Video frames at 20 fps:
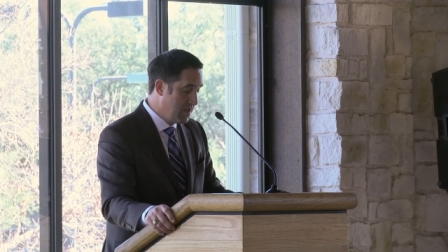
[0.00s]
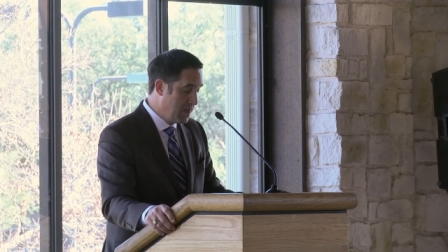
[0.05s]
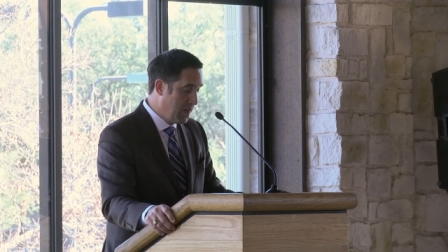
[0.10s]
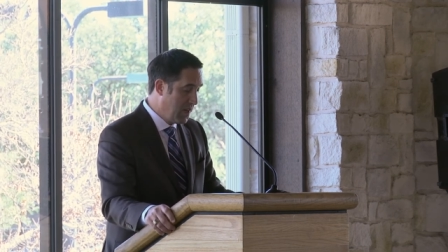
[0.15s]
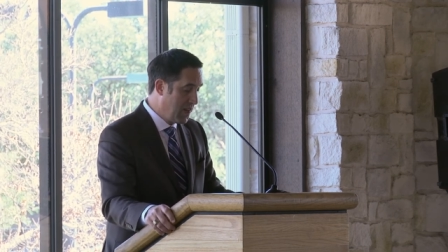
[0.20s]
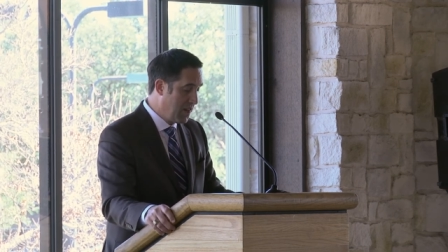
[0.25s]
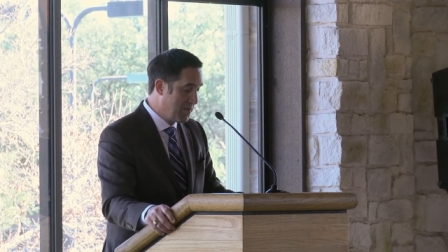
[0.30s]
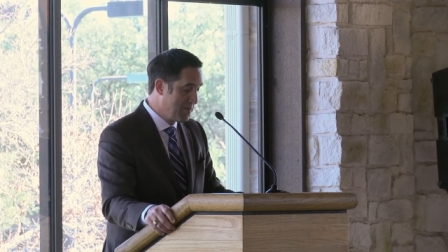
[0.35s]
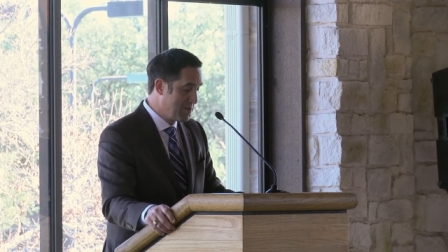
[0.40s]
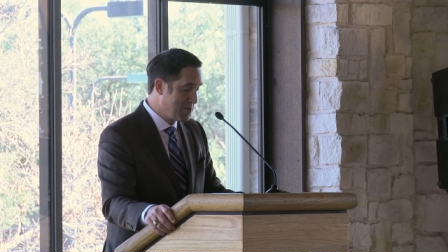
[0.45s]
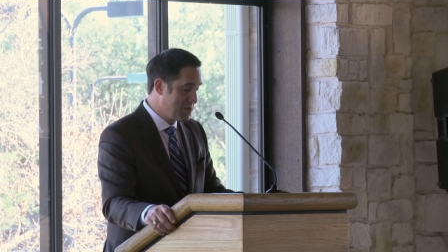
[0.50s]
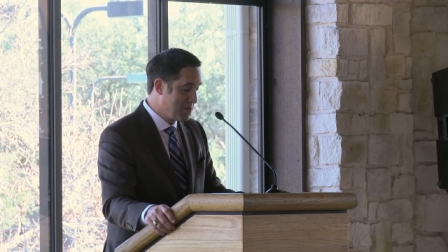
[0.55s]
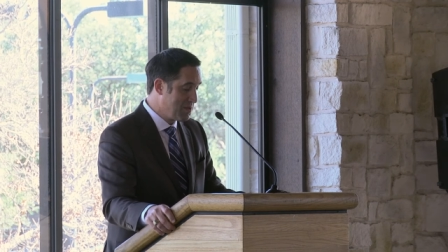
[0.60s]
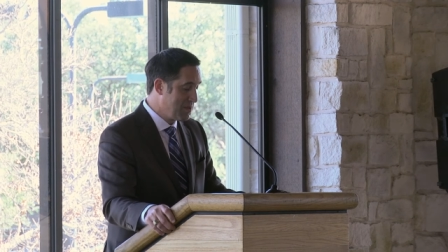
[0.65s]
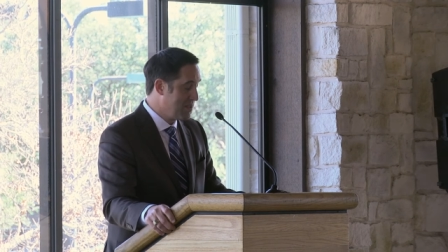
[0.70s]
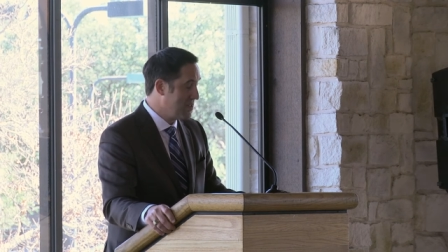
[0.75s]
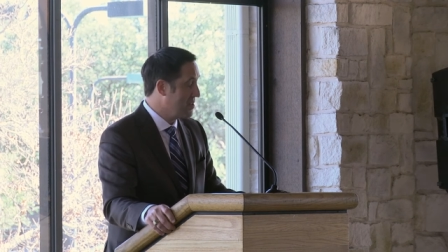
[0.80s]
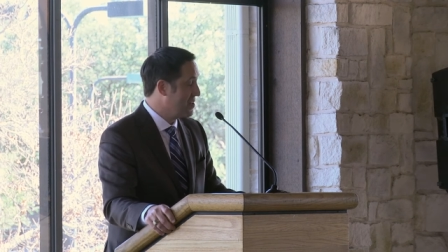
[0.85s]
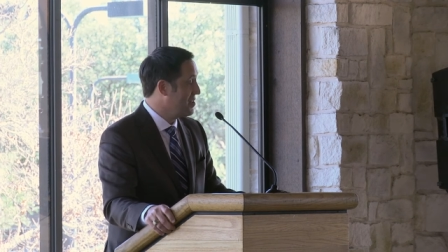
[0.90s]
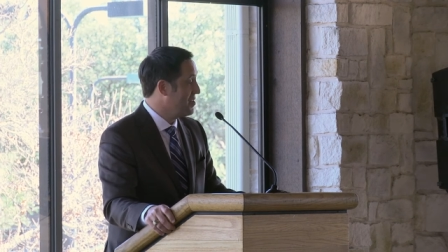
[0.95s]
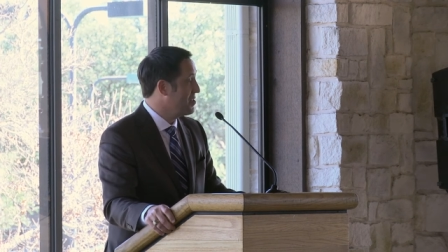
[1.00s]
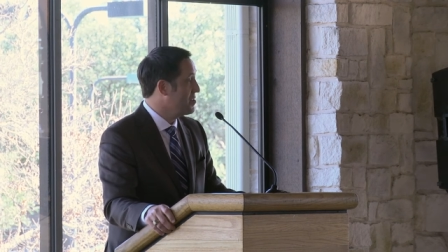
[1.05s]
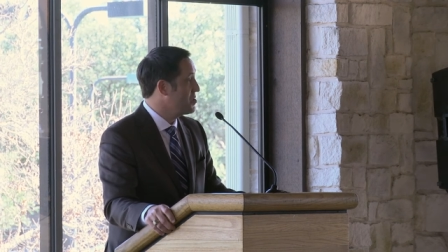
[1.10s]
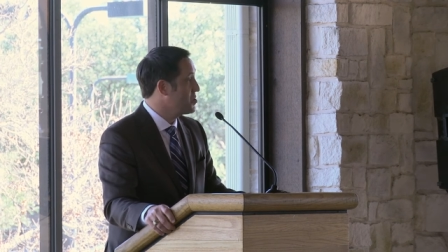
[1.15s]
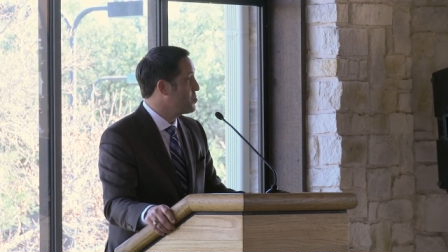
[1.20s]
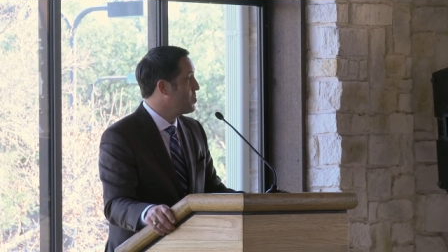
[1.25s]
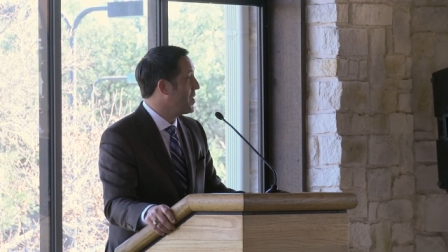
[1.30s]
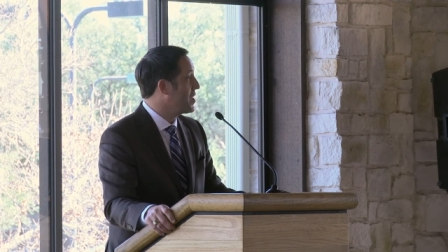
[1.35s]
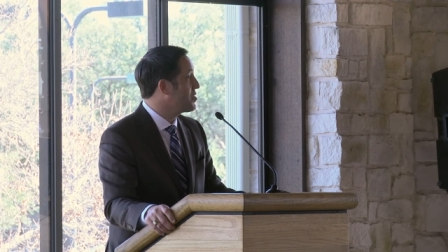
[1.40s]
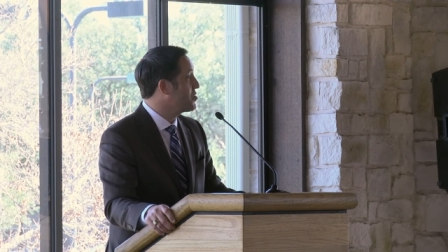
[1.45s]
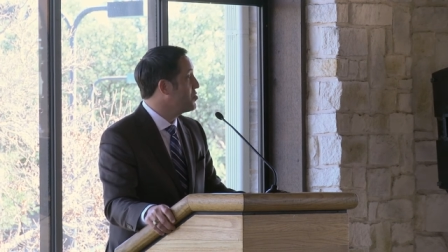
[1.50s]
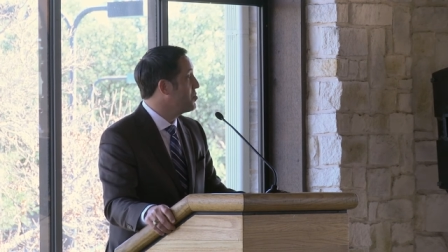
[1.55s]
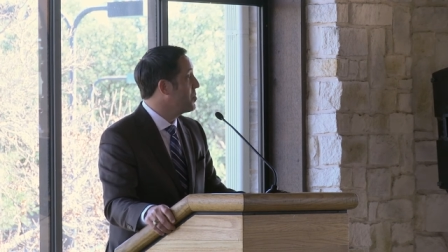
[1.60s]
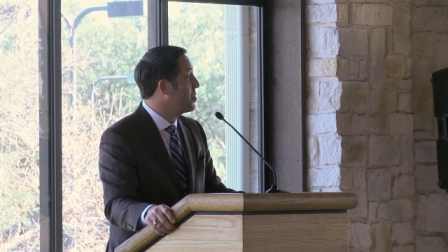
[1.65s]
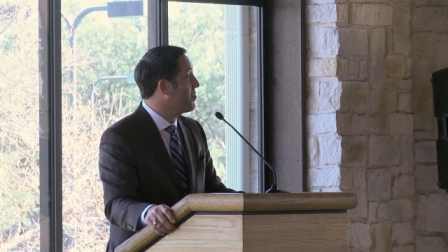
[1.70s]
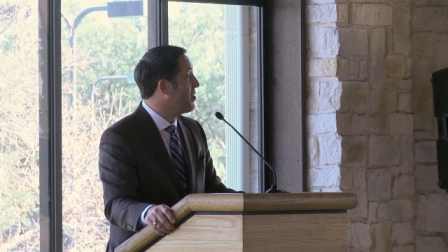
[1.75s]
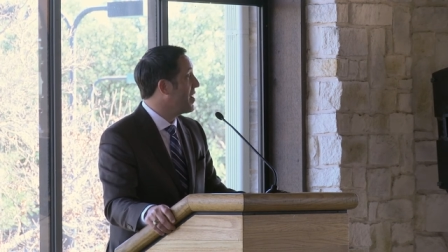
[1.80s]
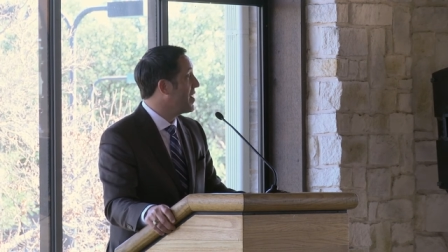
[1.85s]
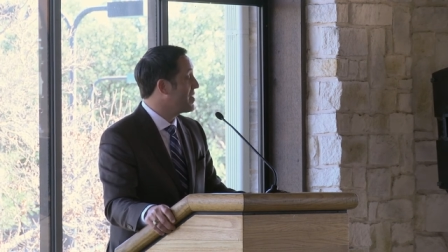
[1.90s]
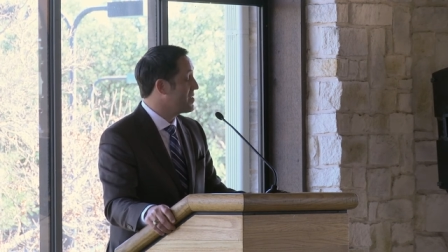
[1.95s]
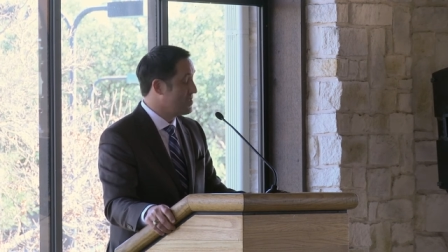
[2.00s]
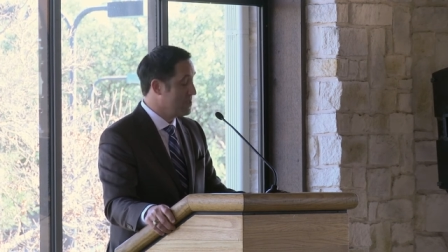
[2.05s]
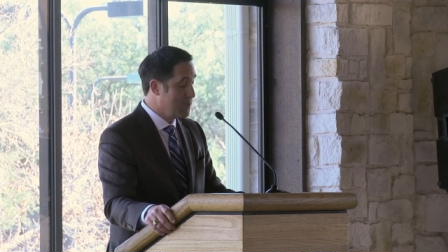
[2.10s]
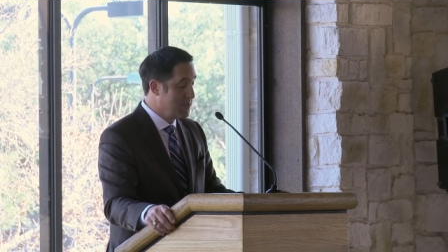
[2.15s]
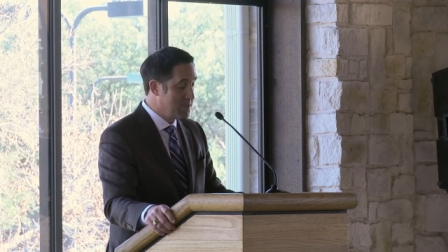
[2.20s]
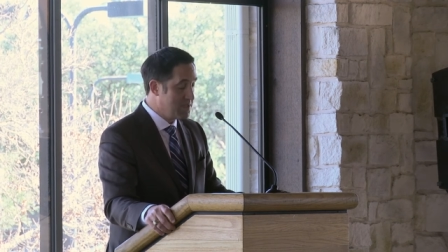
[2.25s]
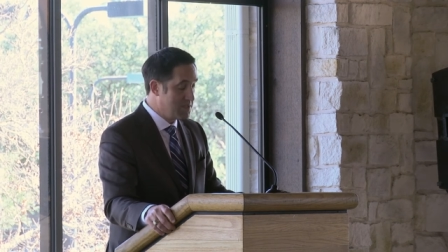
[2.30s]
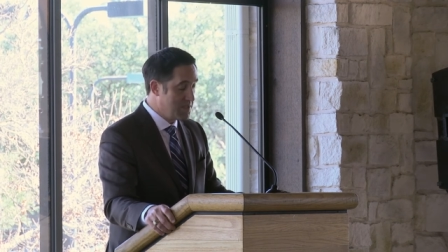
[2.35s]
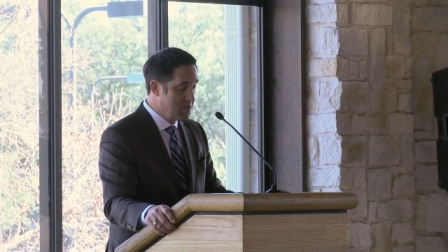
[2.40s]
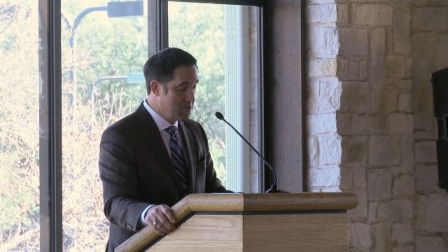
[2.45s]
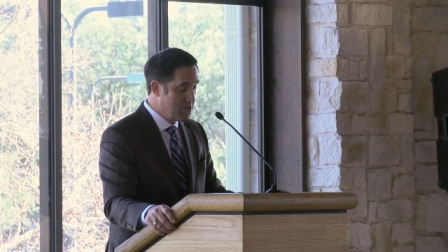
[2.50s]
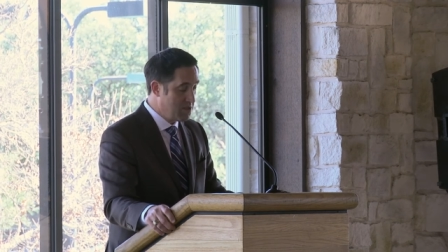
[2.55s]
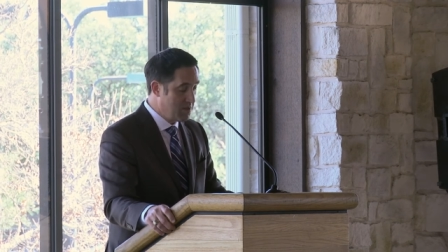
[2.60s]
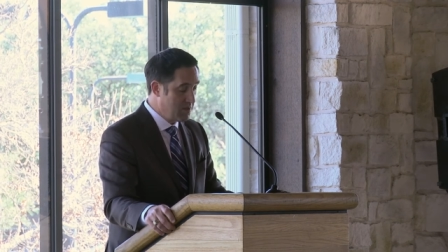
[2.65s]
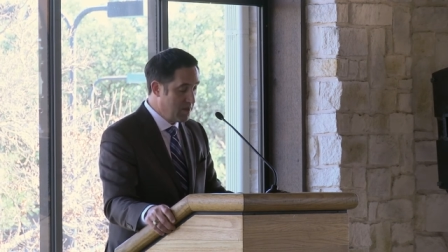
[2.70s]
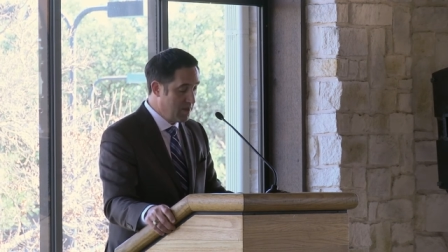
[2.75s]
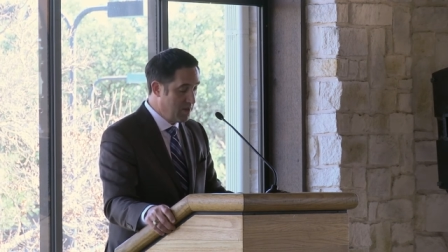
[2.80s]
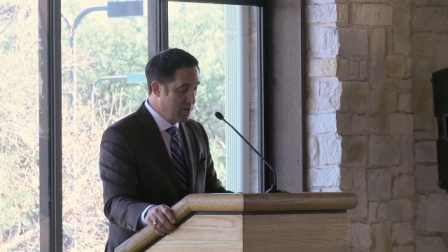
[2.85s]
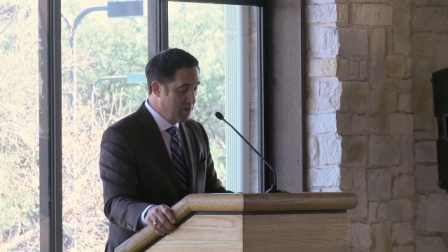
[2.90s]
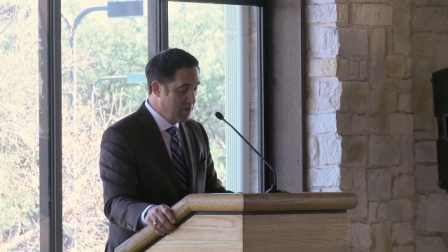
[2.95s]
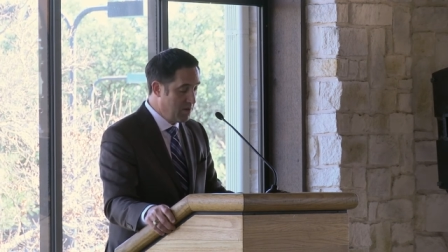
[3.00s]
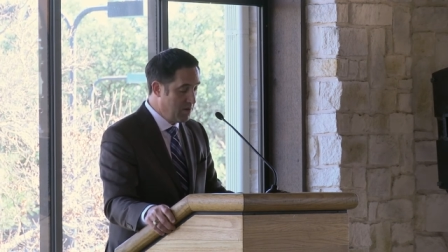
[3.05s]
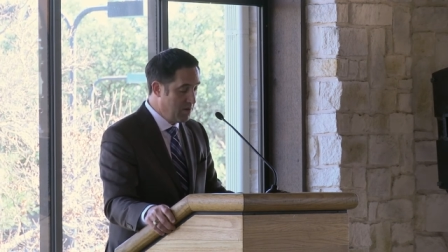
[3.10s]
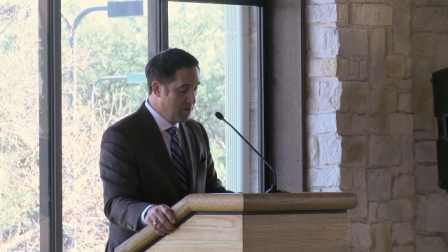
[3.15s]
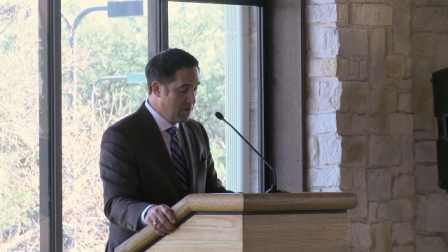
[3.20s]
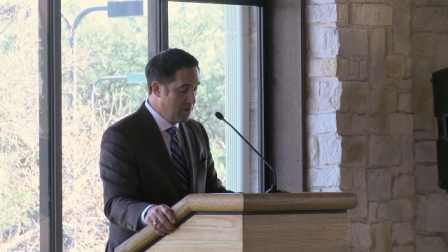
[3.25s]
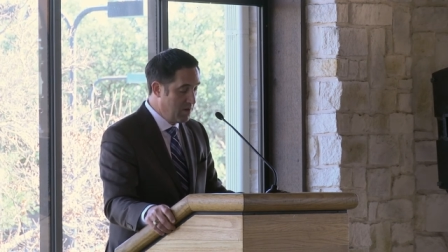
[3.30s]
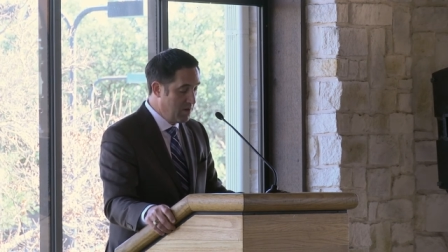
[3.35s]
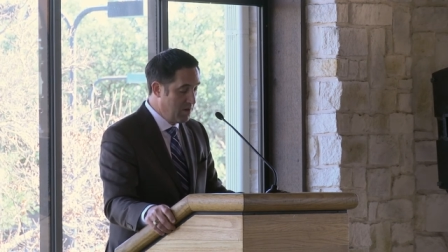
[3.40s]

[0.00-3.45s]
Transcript: obviously a spectrum of assets, as you know,